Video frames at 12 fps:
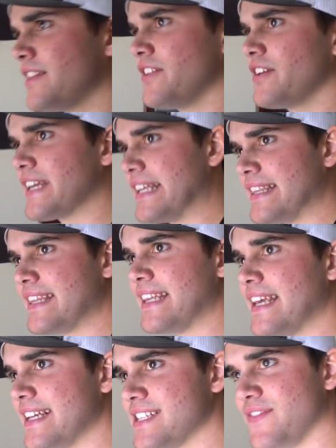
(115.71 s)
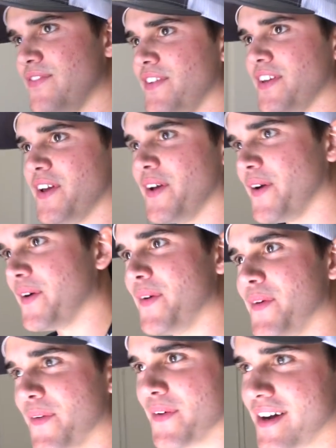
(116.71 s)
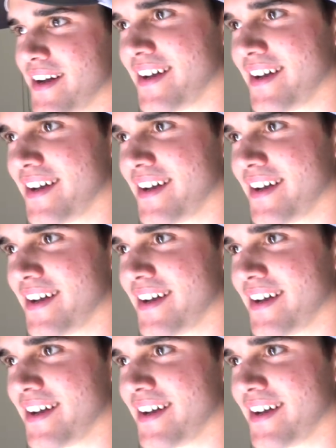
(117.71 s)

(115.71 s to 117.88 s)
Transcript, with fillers: Look at this view.